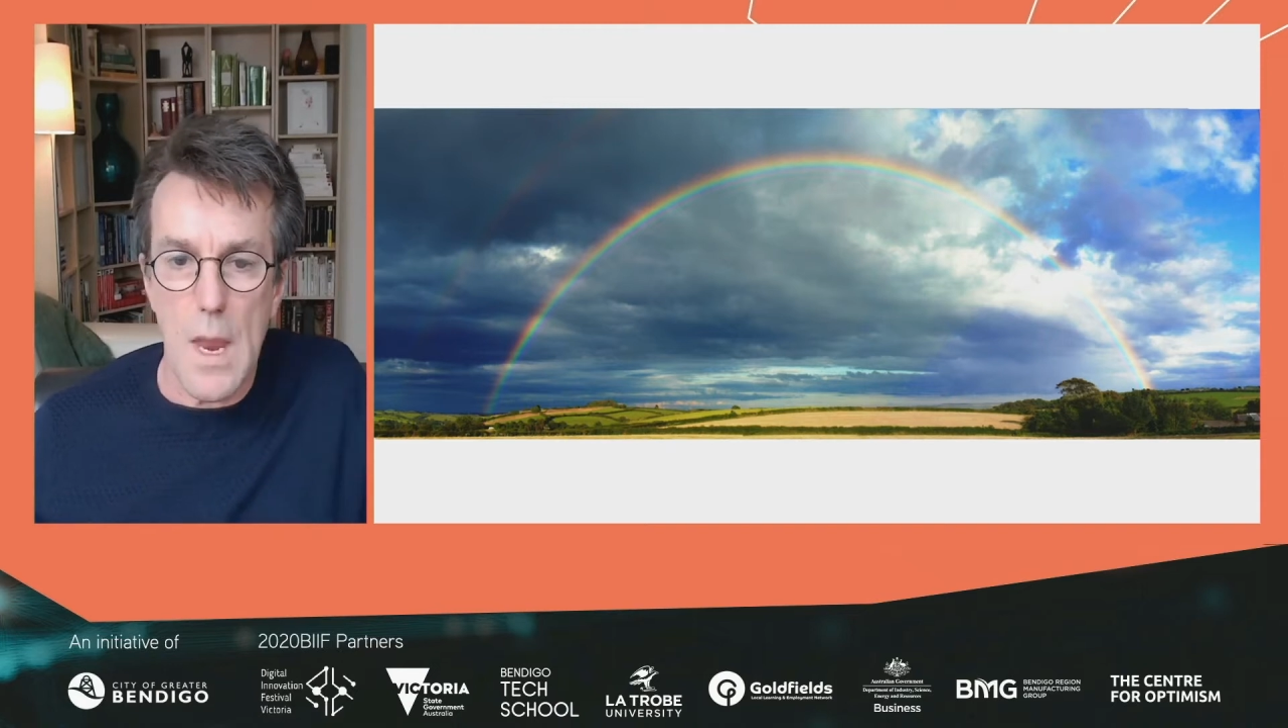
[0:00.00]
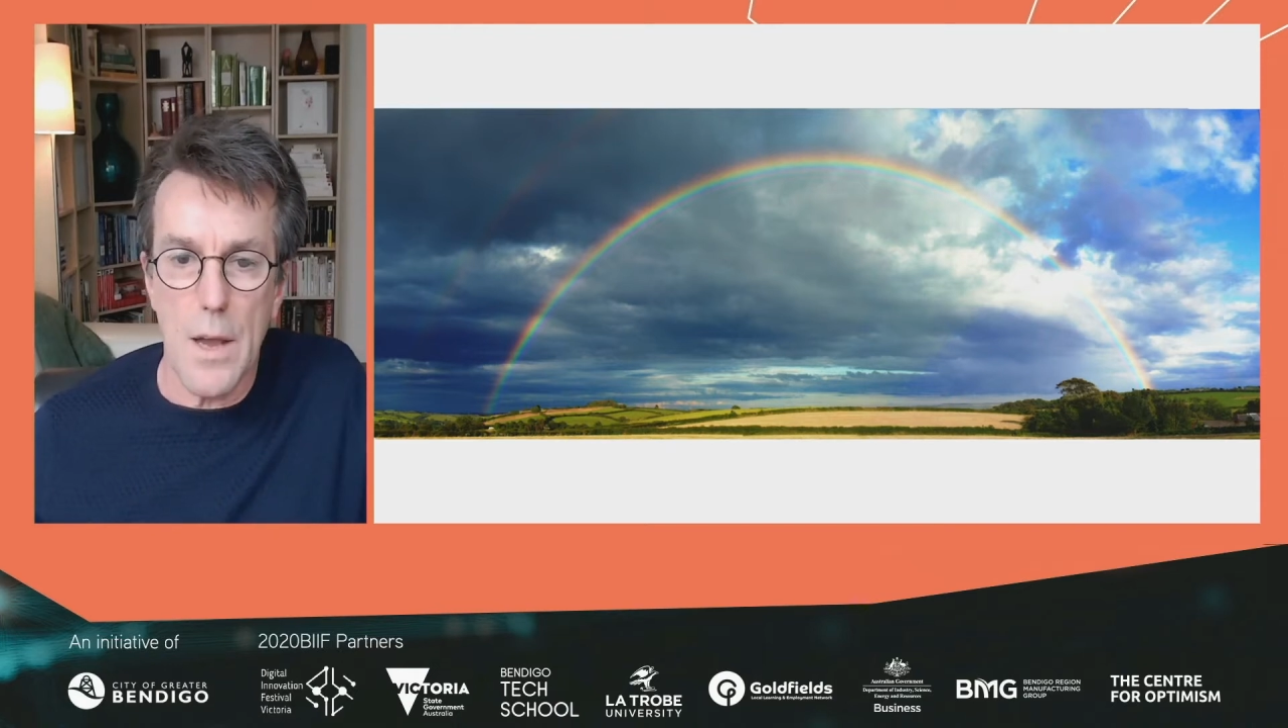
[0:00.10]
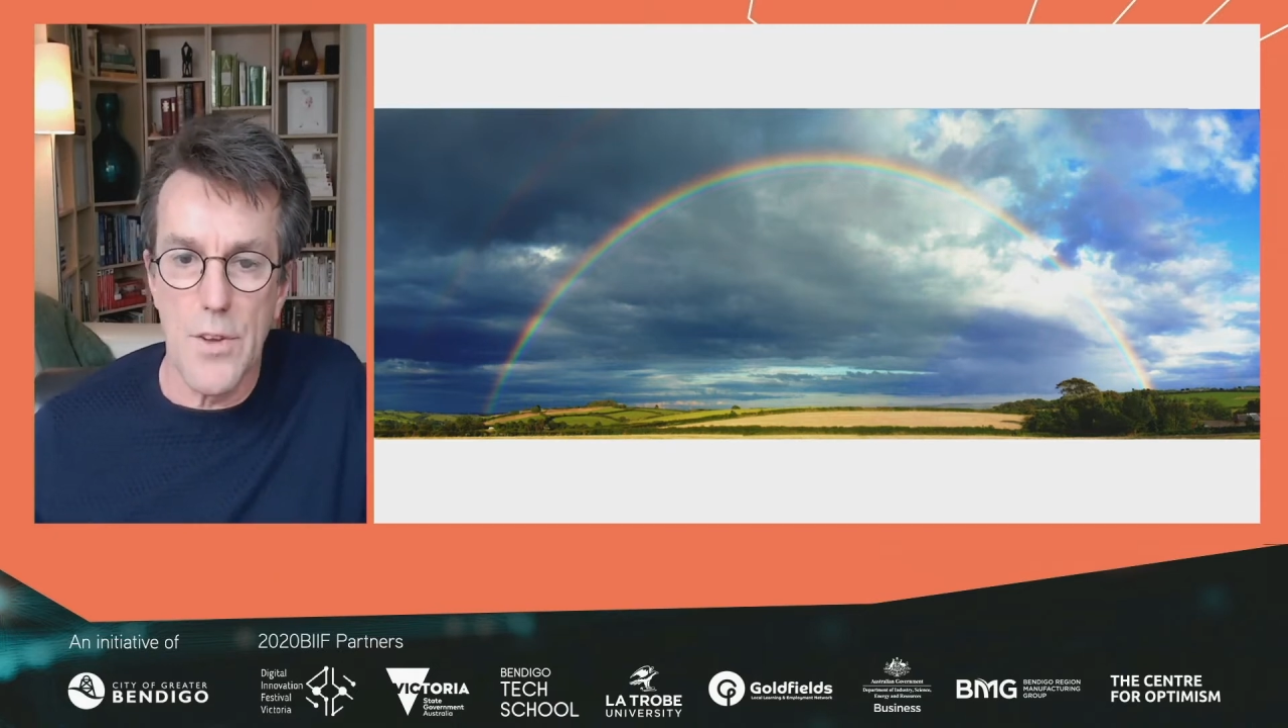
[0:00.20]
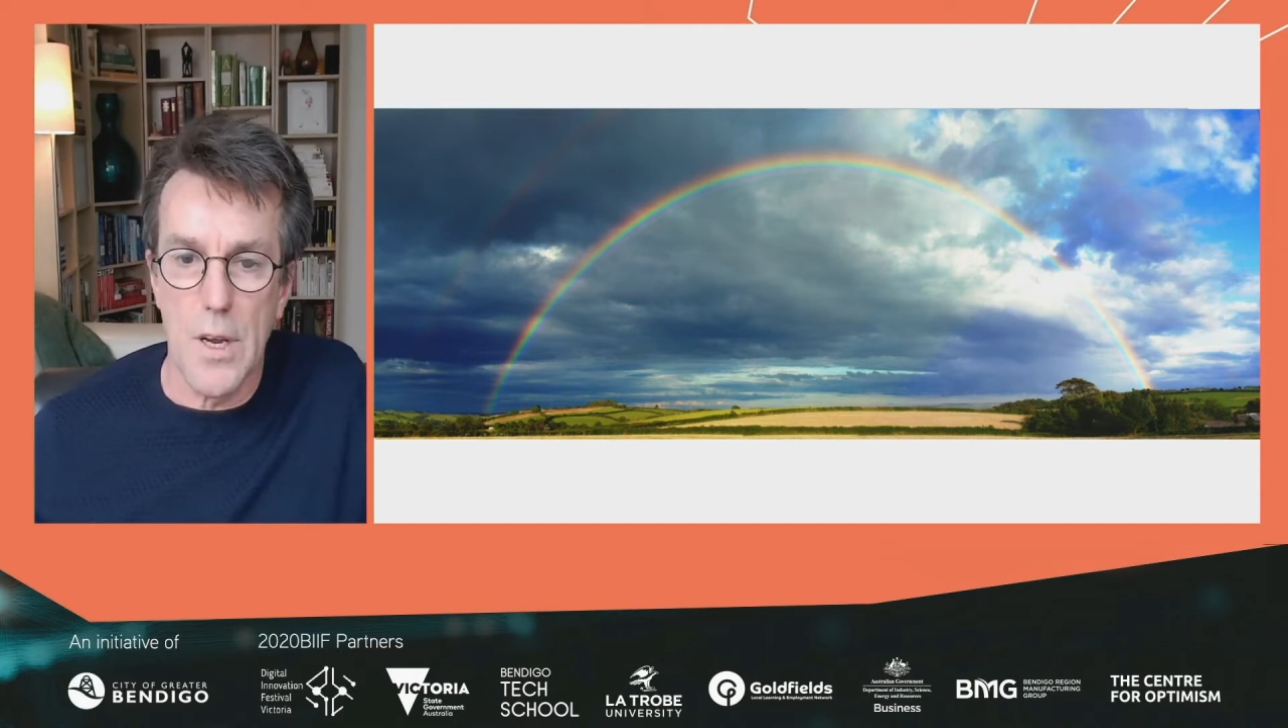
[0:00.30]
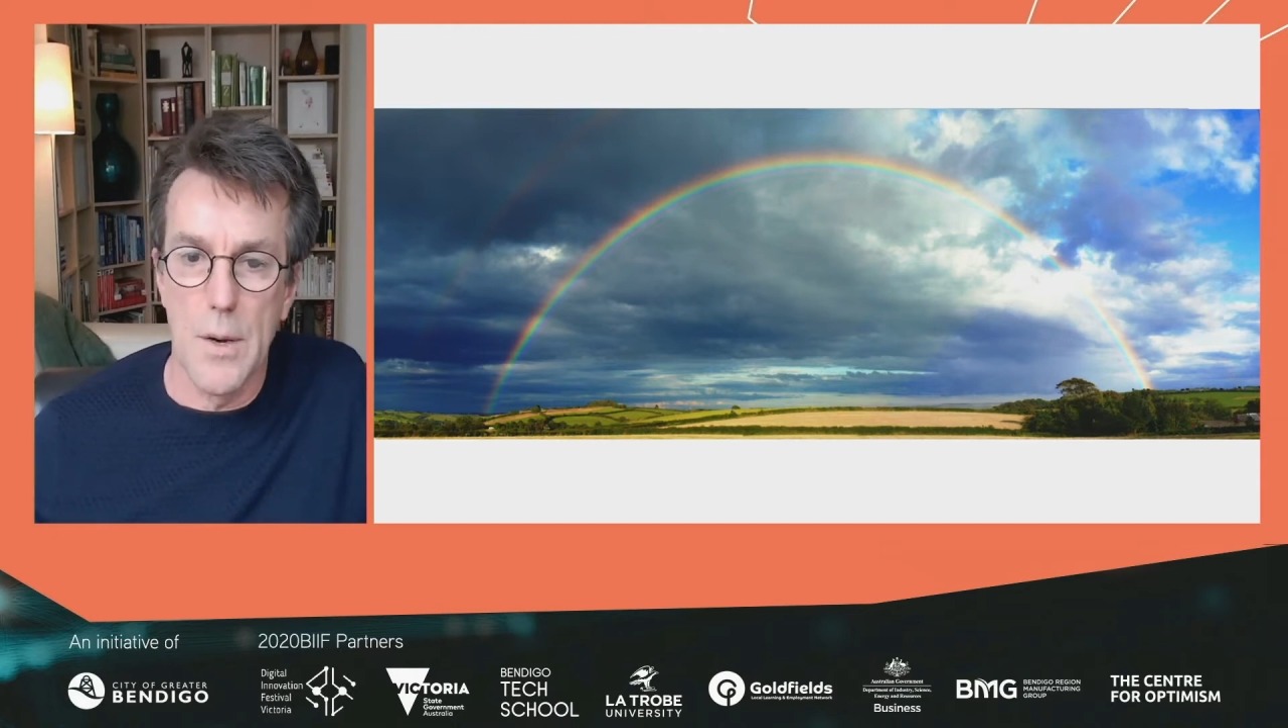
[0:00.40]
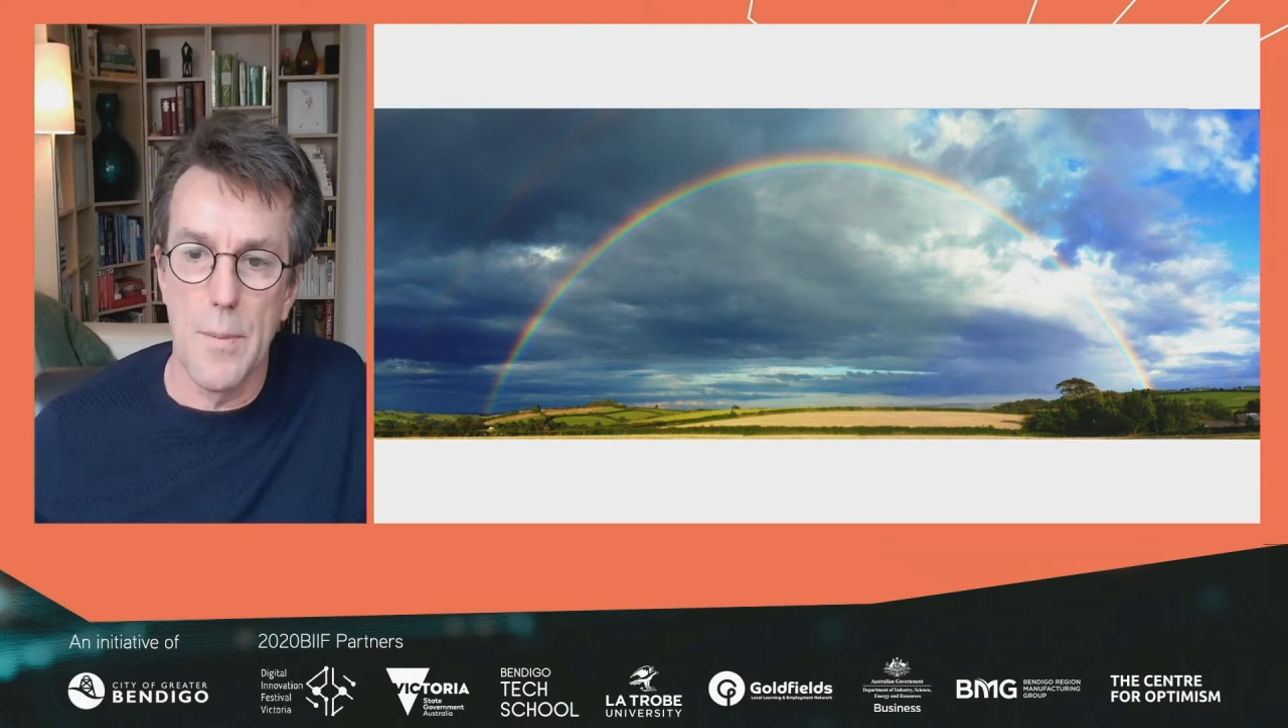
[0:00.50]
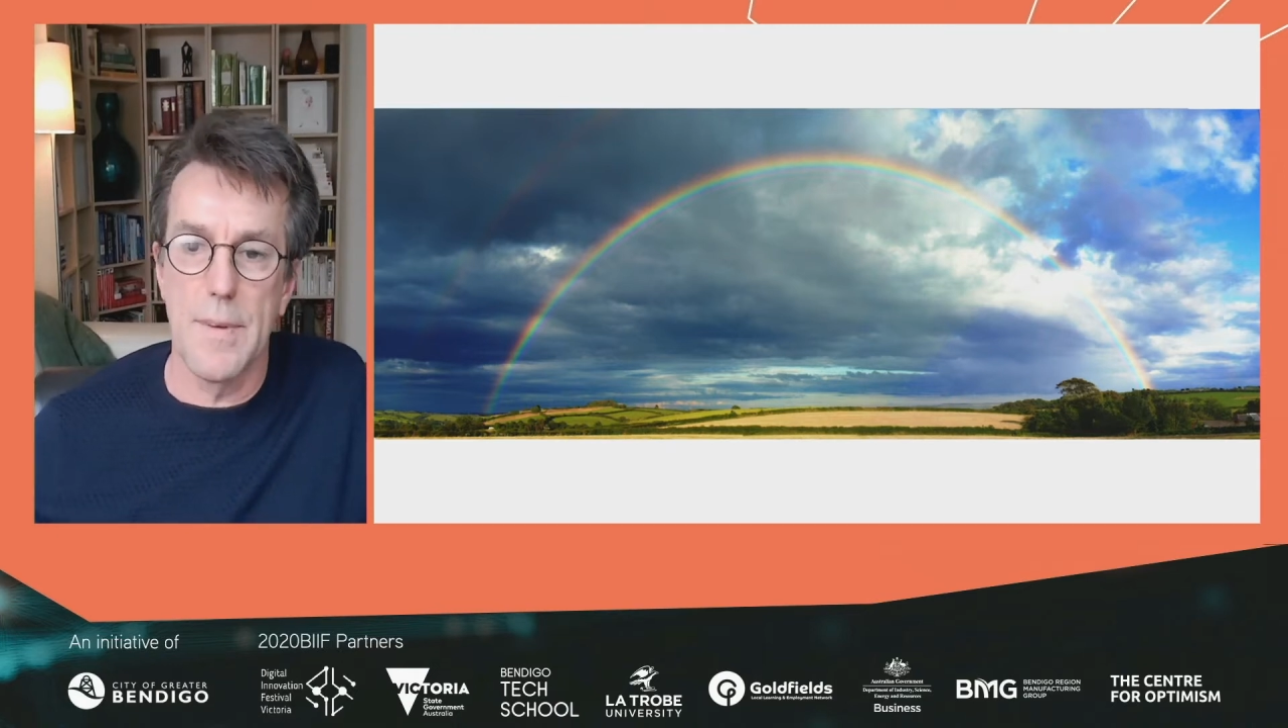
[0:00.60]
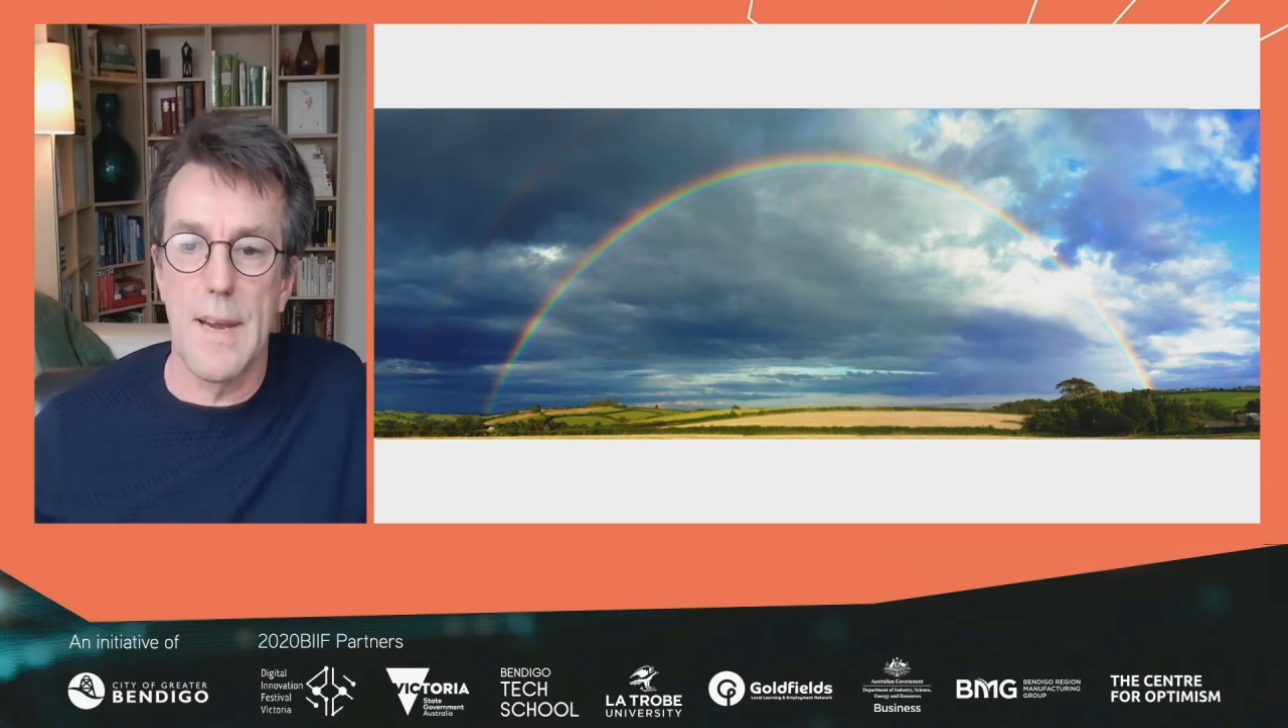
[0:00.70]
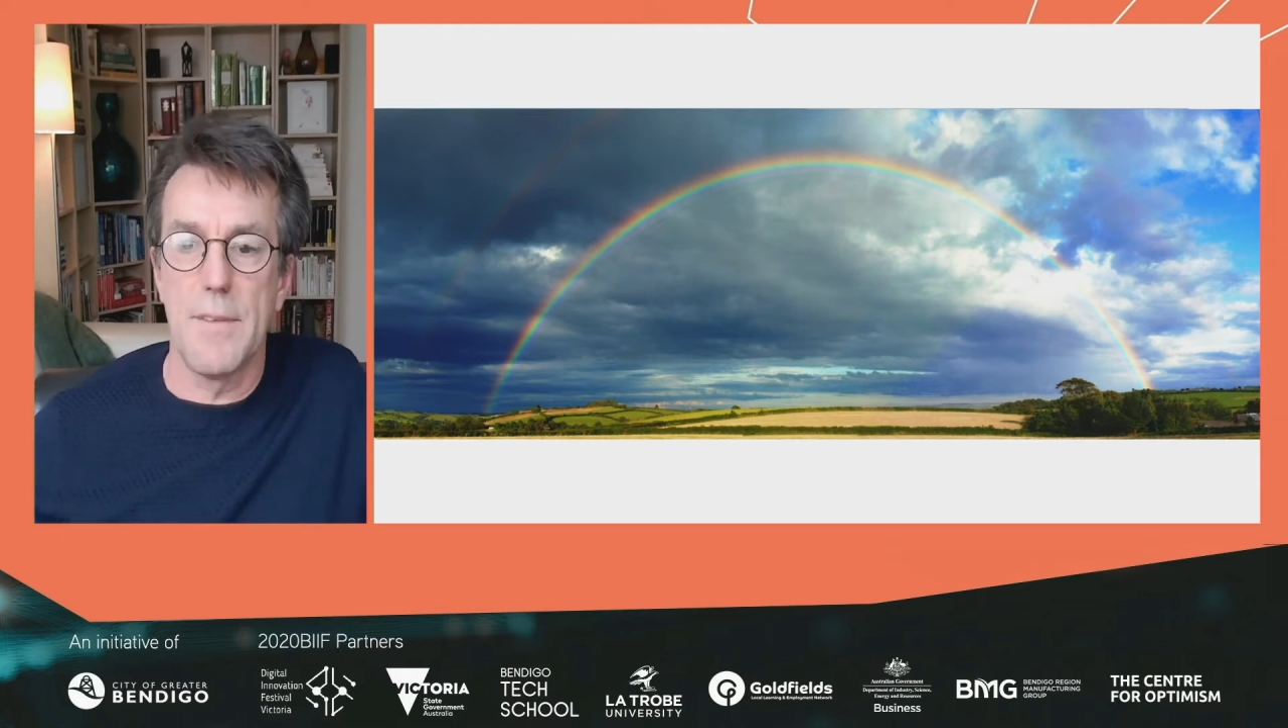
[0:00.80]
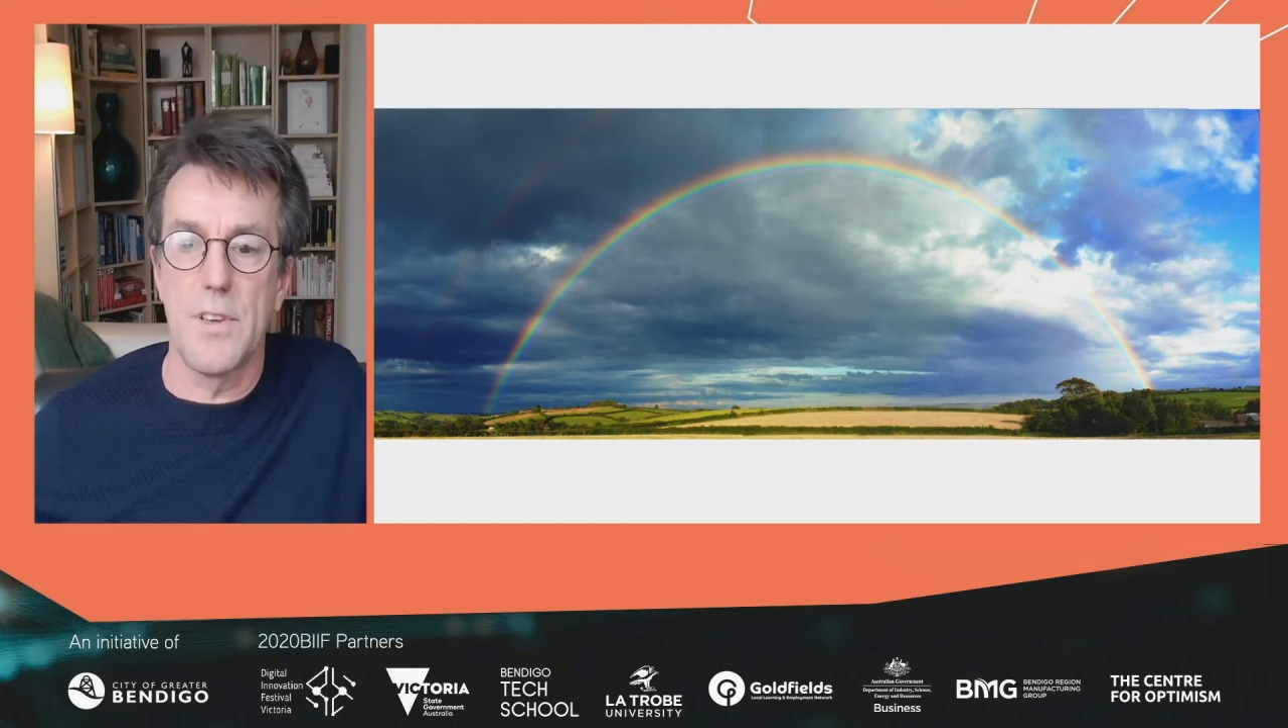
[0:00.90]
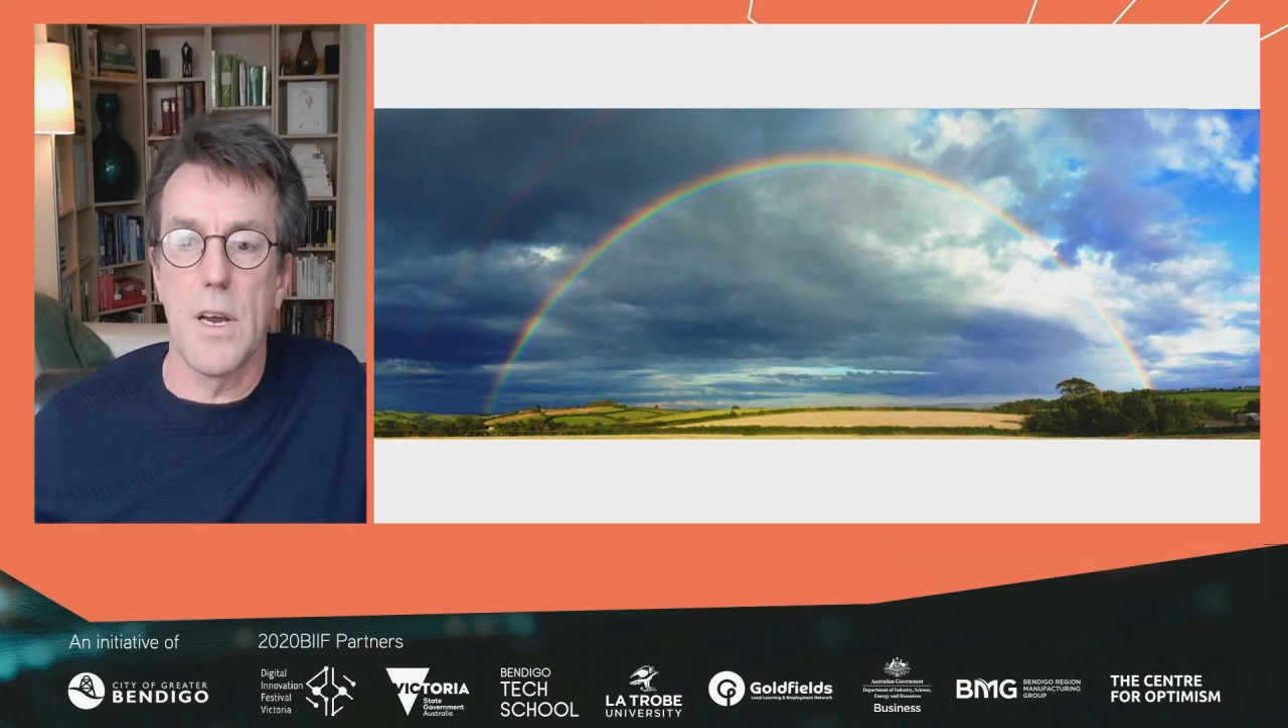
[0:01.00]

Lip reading: So David's